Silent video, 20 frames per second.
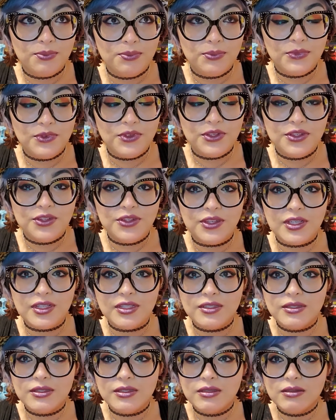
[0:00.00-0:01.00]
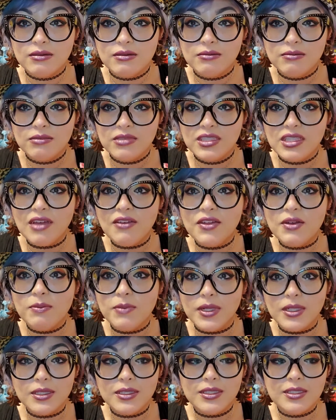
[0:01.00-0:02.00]
6-7
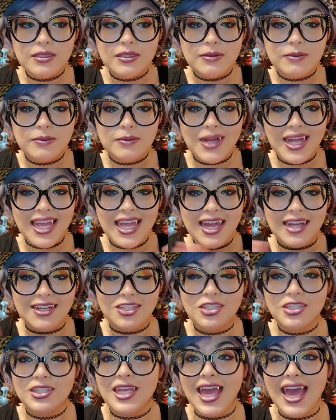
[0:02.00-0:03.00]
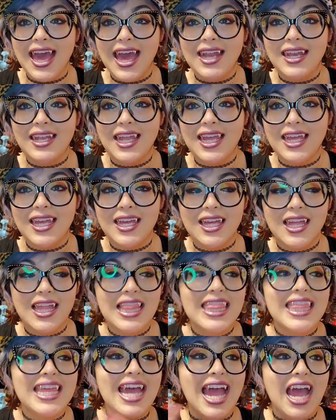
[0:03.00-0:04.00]
months, I actually had like
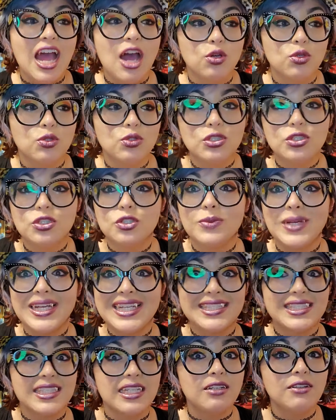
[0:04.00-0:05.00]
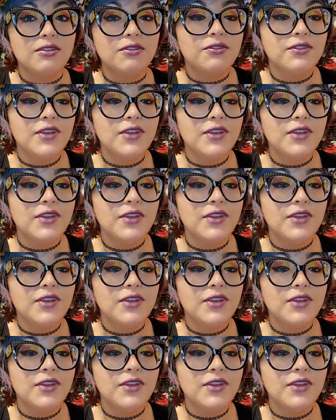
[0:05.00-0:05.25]
the house to myself,